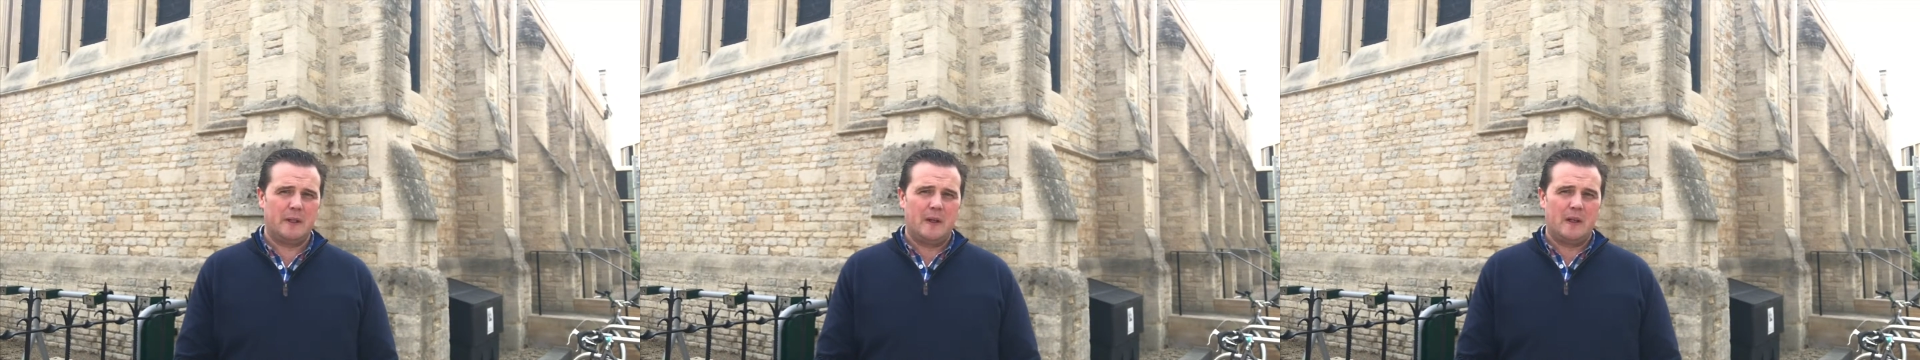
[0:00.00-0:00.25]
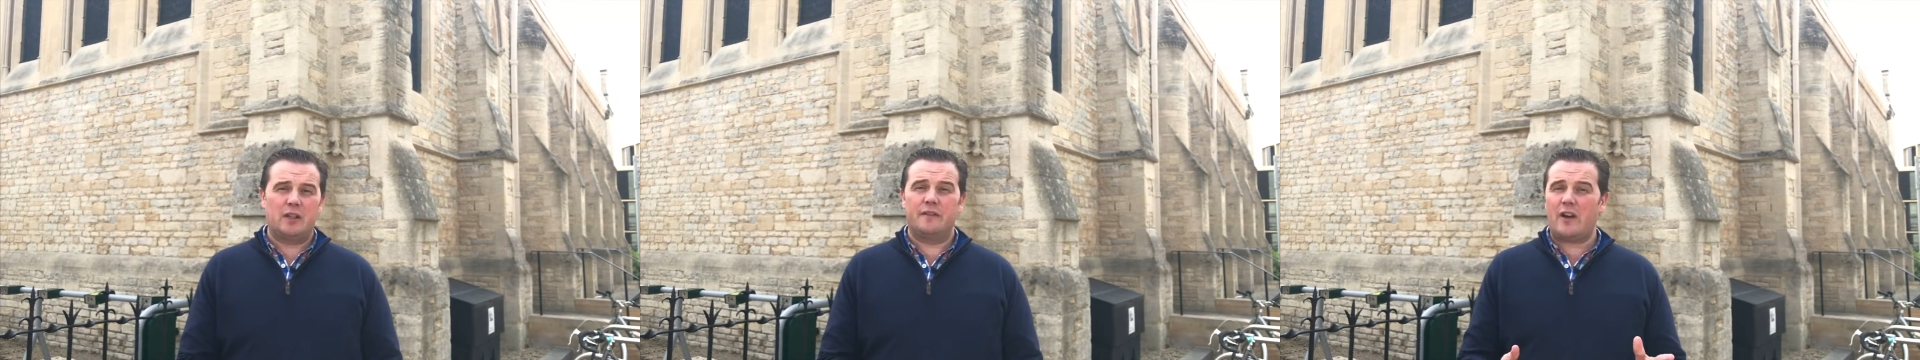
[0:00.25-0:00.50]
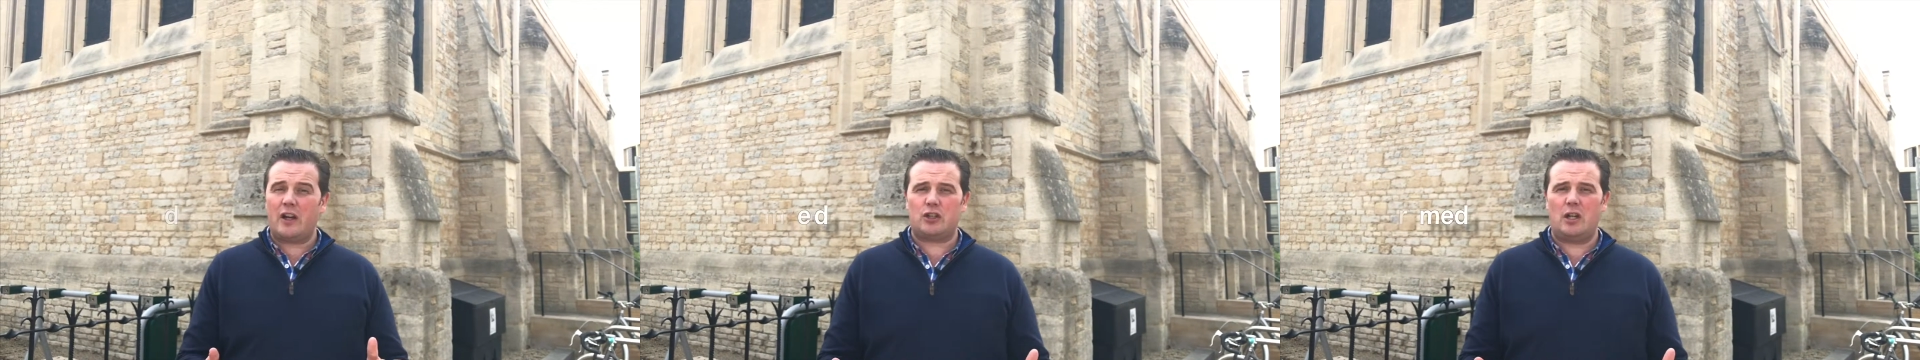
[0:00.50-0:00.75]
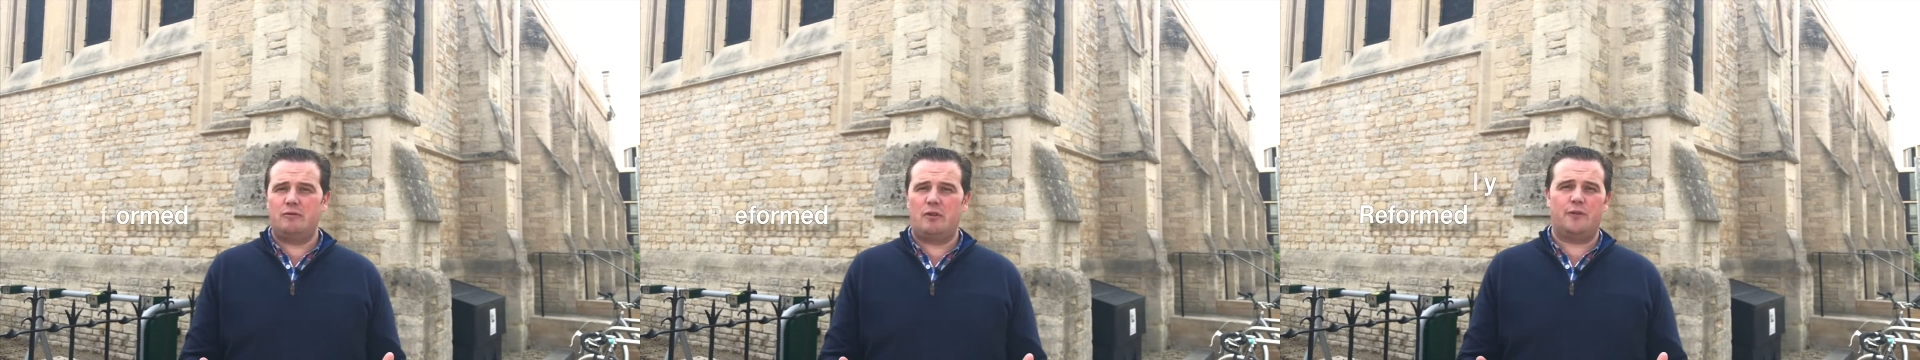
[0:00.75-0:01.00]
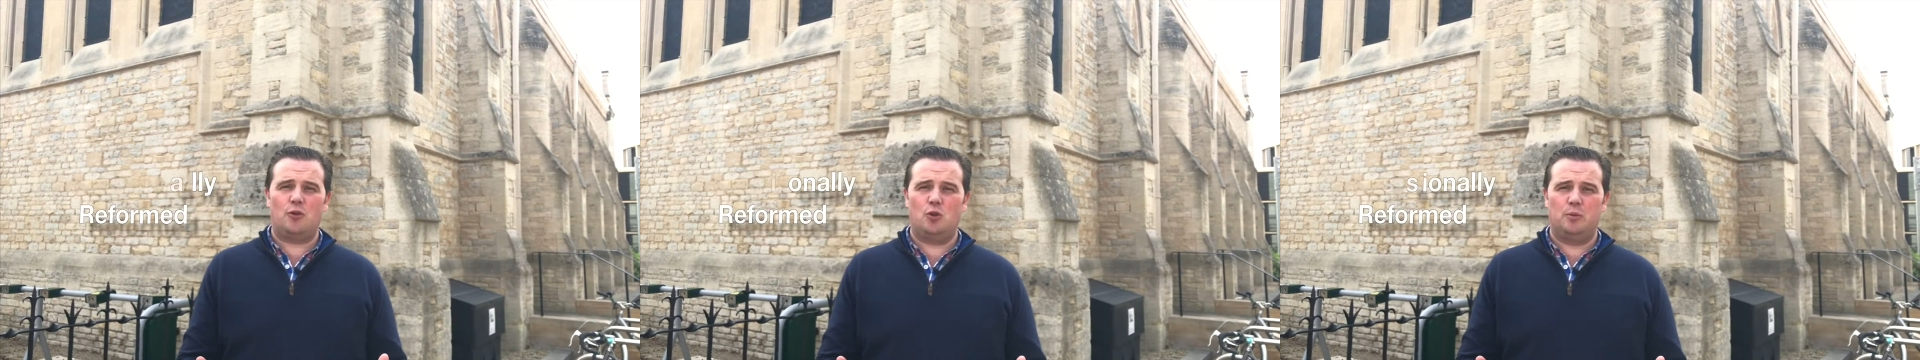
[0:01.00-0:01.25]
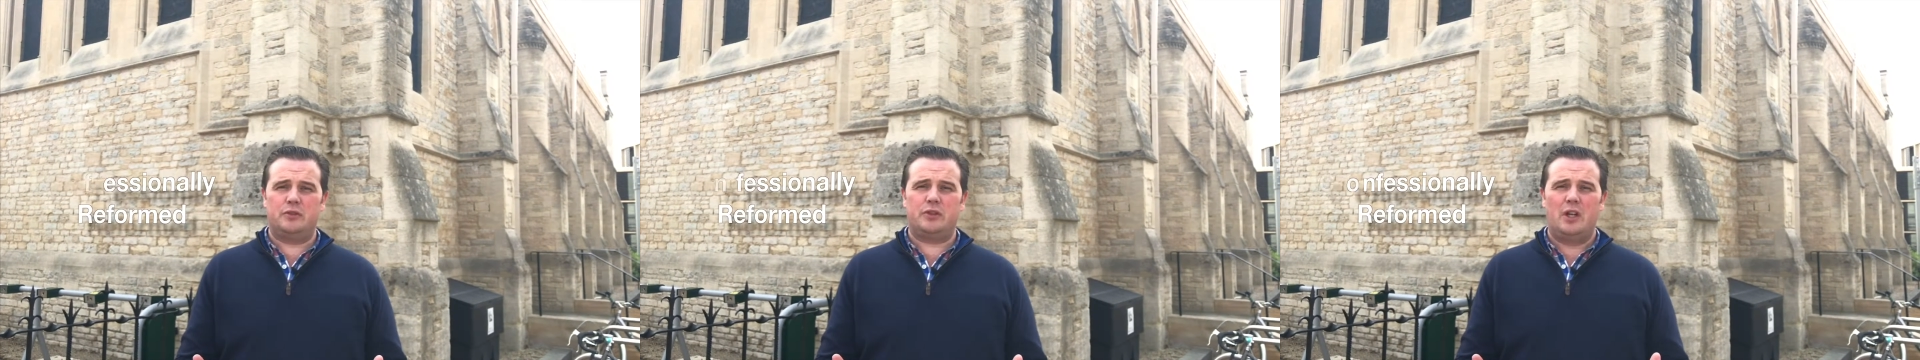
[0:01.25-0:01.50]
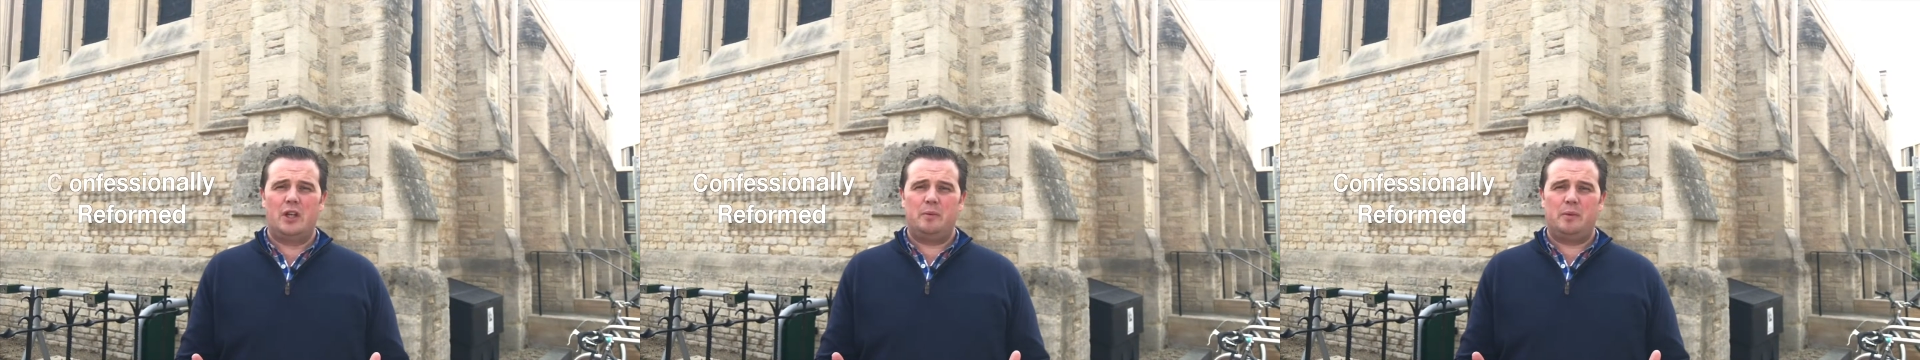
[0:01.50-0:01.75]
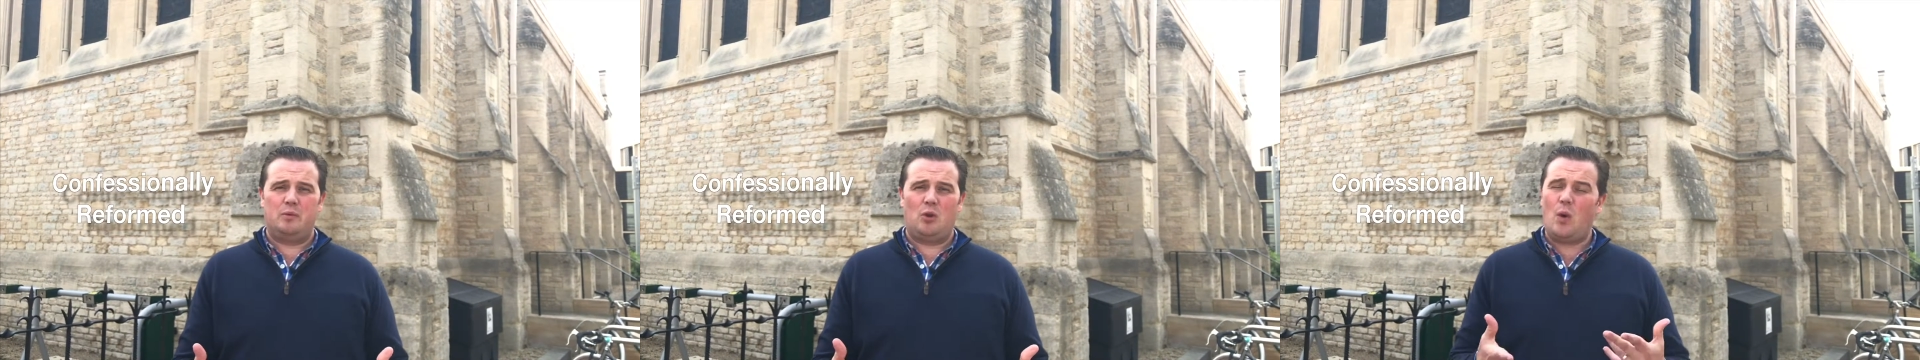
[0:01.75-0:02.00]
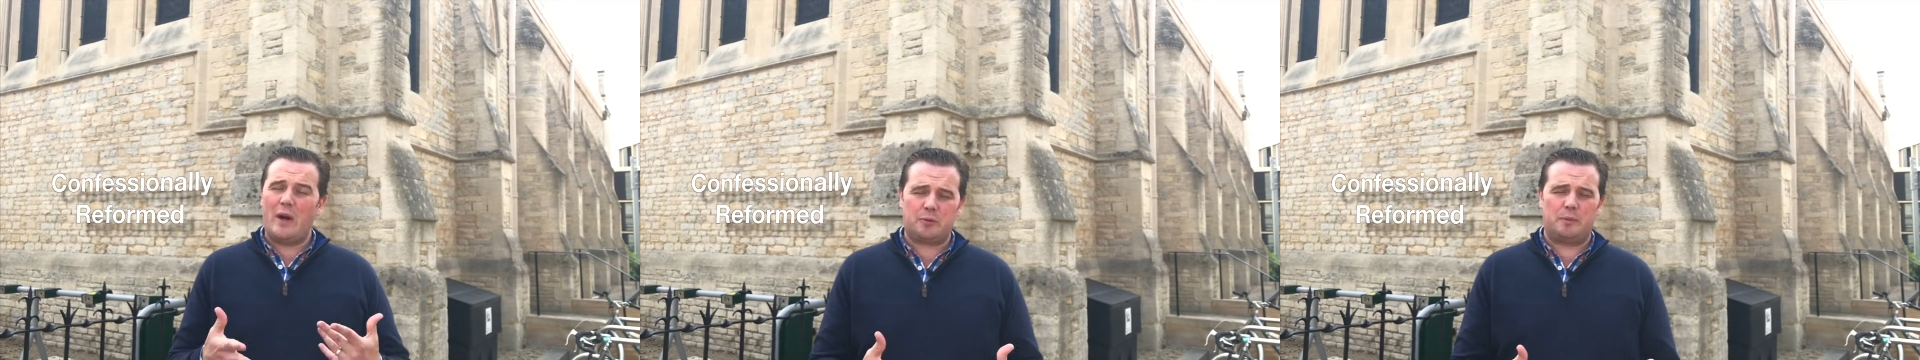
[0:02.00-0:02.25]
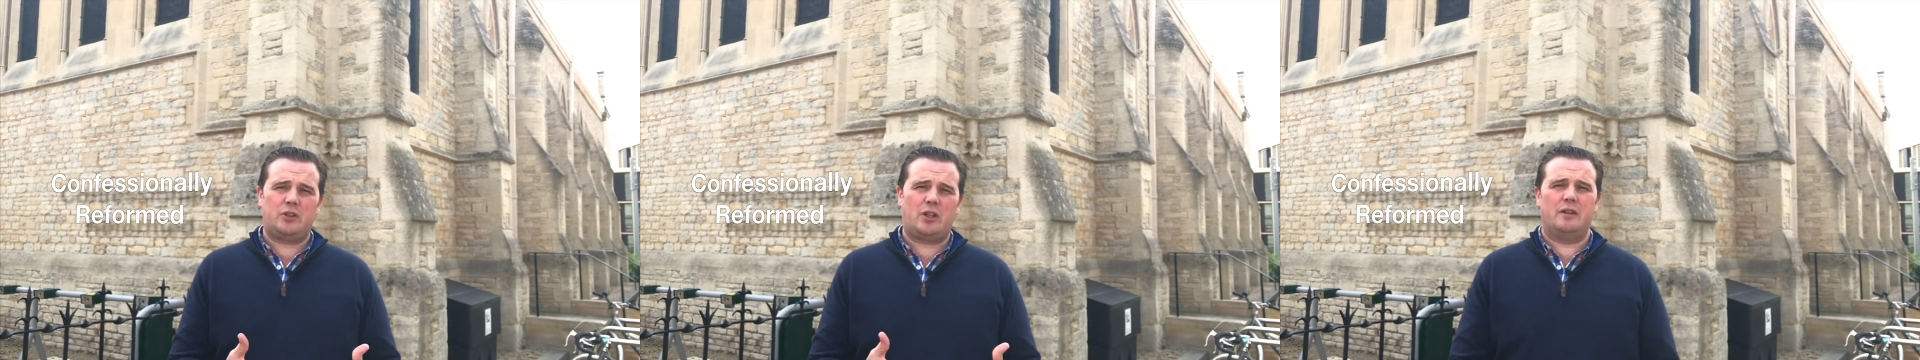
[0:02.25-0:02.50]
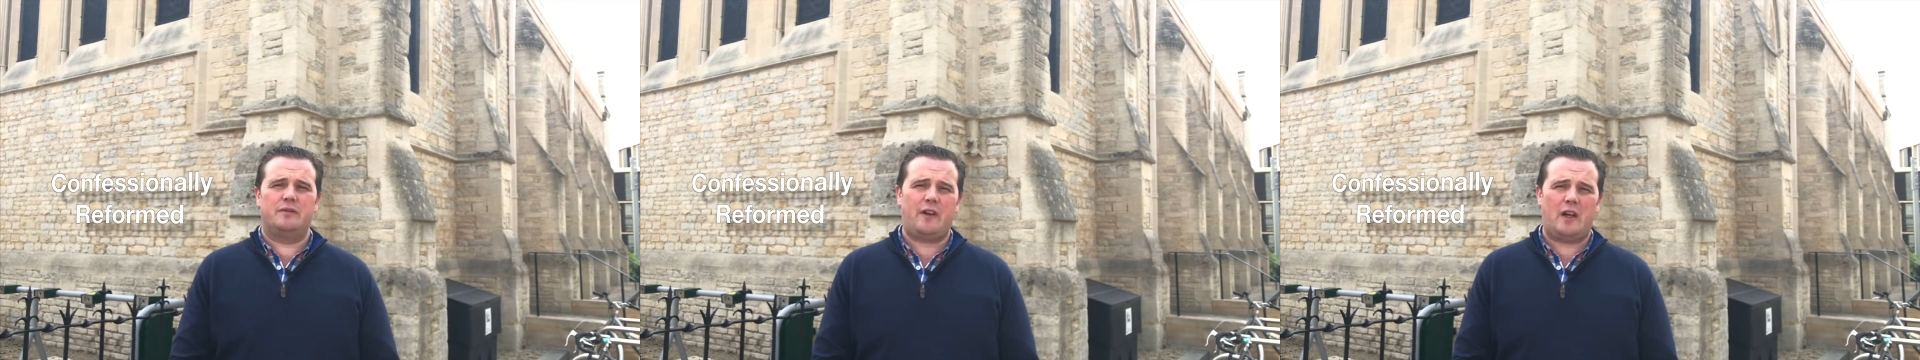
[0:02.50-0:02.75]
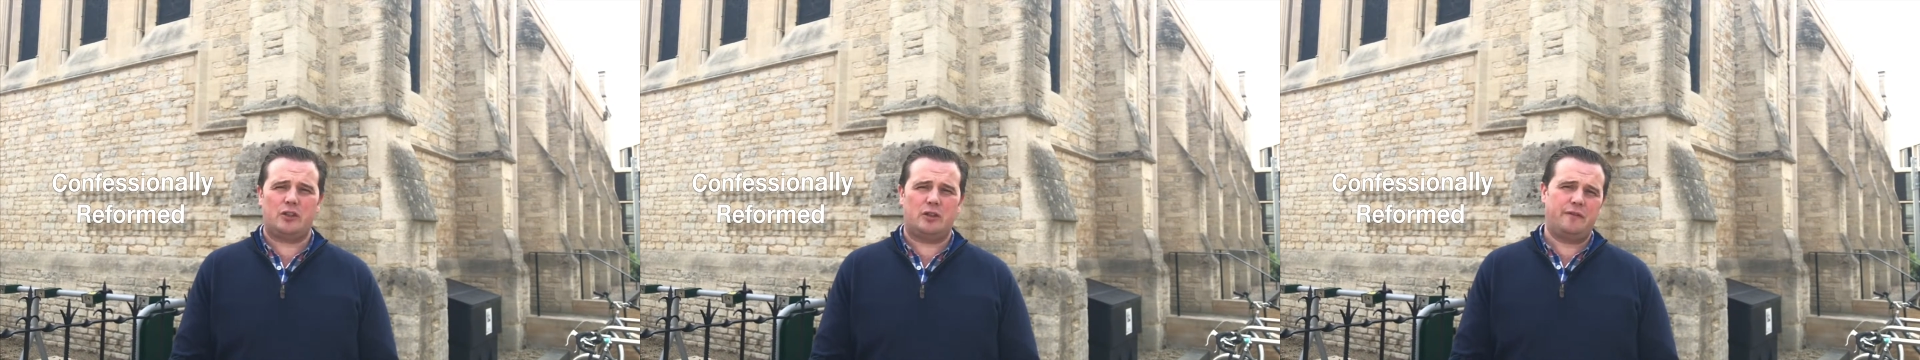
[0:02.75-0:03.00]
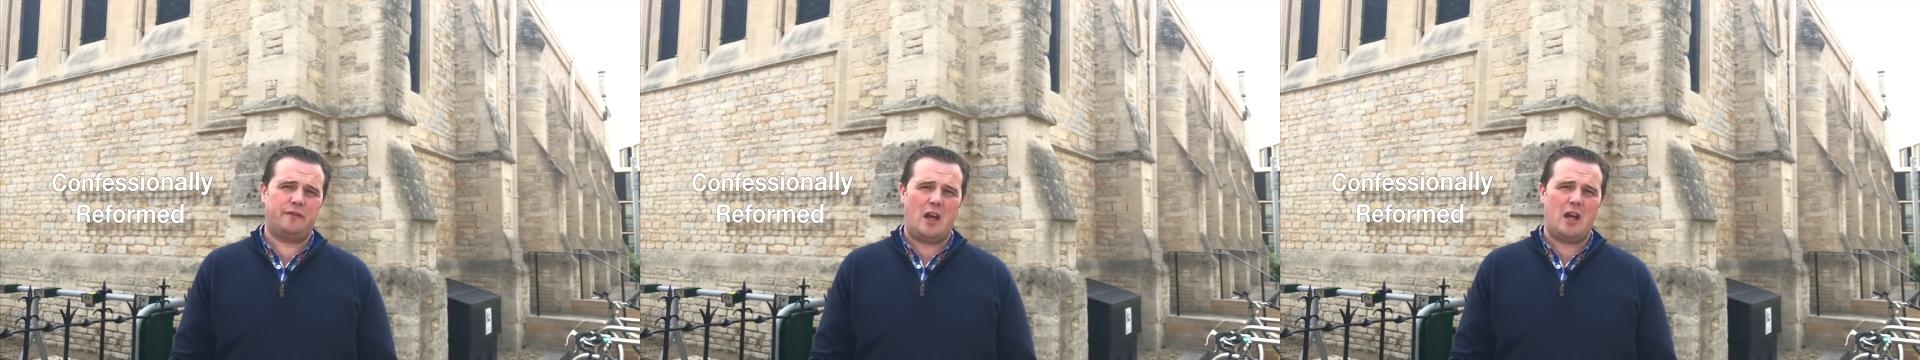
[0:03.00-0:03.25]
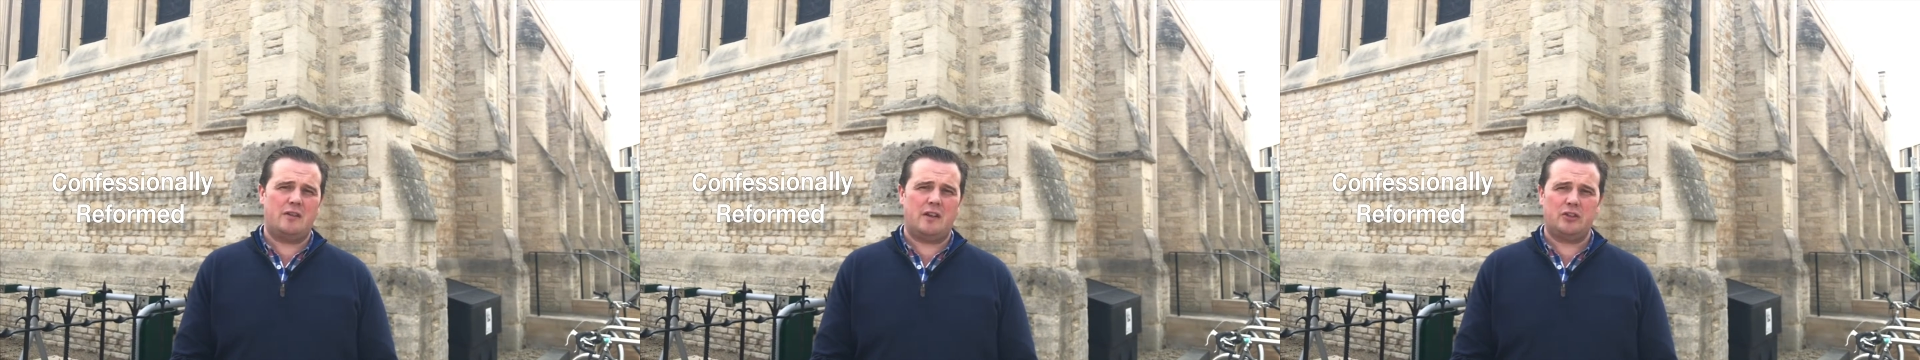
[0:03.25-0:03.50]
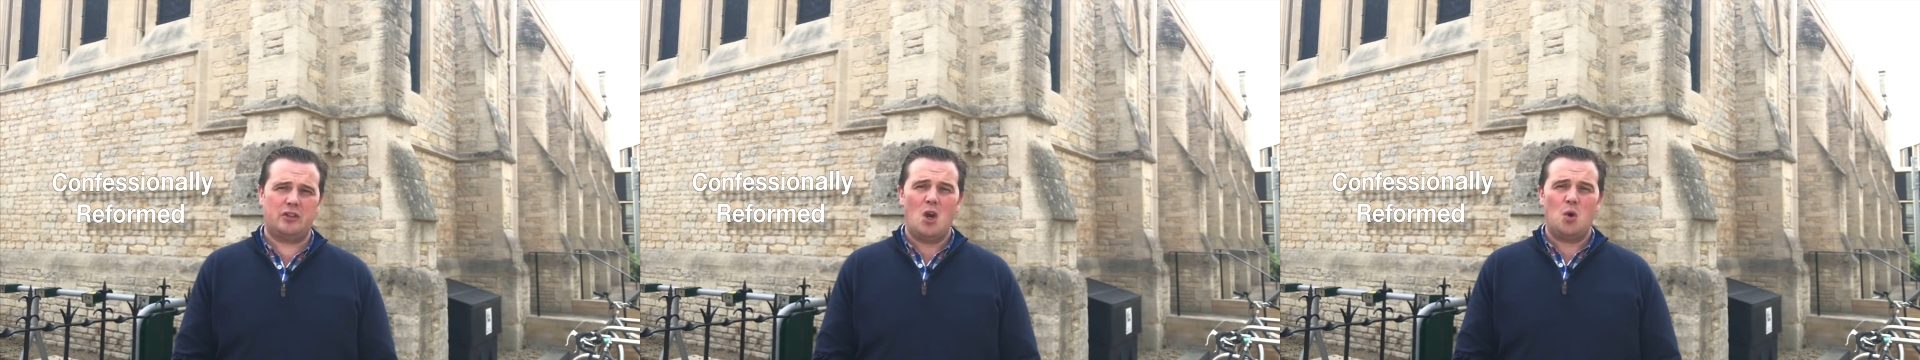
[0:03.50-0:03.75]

Confessionally reformed, the Westminster Confession of Faith is